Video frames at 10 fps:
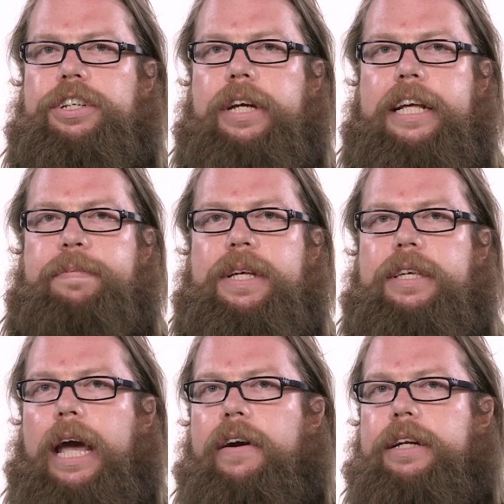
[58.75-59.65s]
Shakespeare's
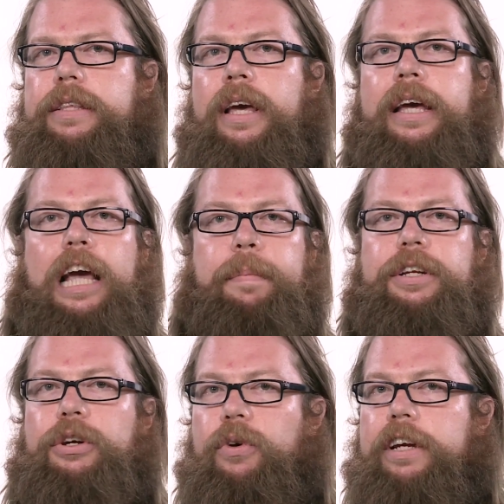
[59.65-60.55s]
characters coming
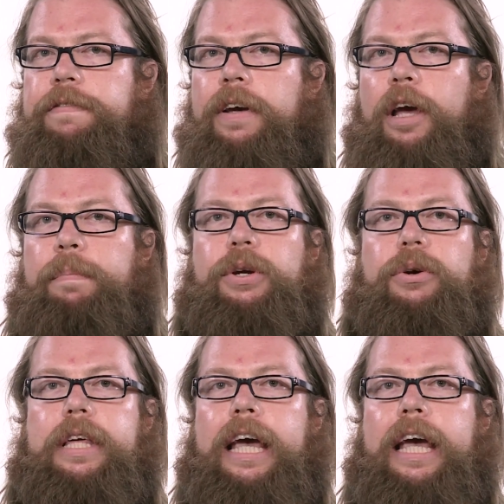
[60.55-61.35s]
to grief because